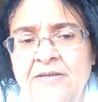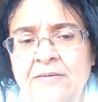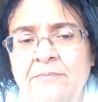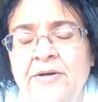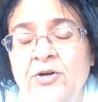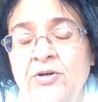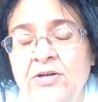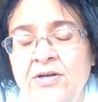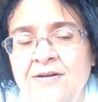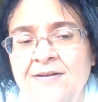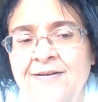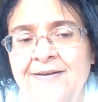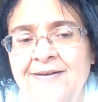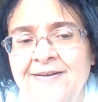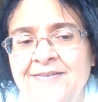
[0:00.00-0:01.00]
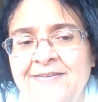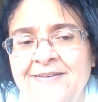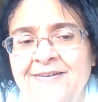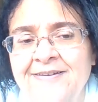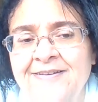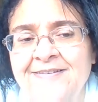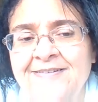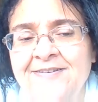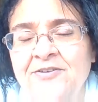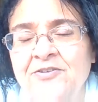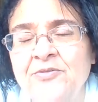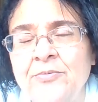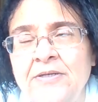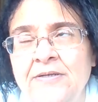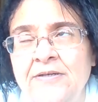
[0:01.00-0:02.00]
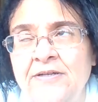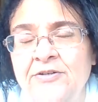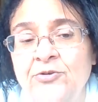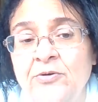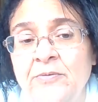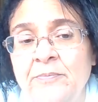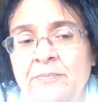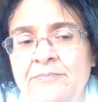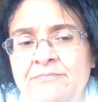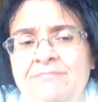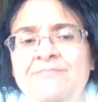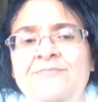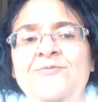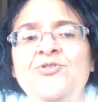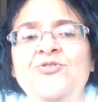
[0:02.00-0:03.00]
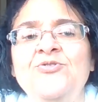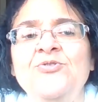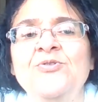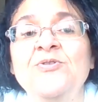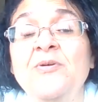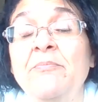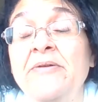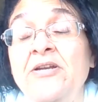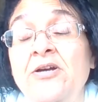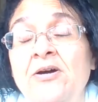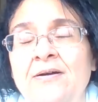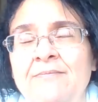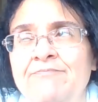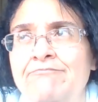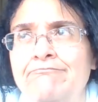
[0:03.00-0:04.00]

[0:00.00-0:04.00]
Marinol, and it starts with a D, dronabinol.